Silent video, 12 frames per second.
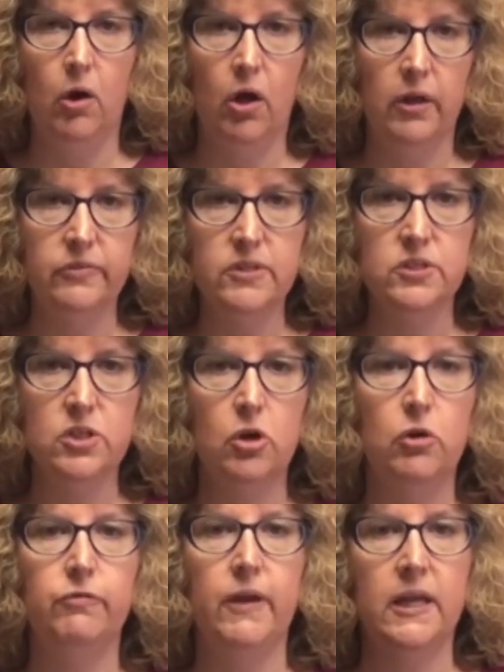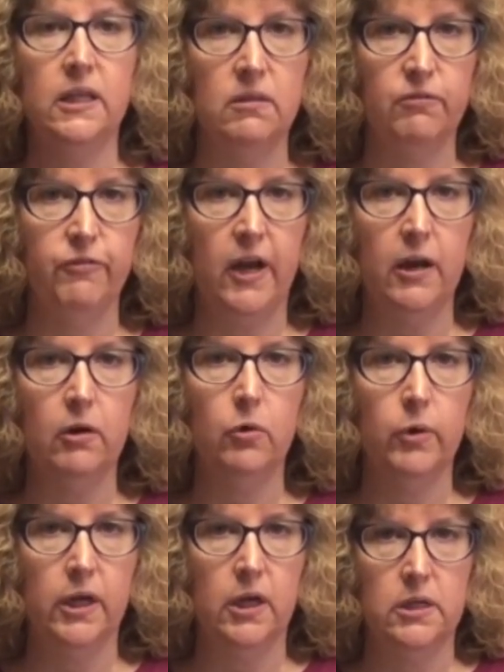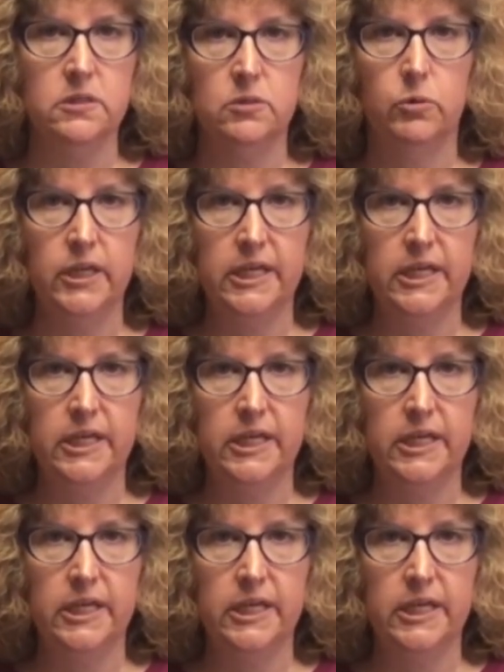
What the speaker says: on the stove and get the fire going on it so it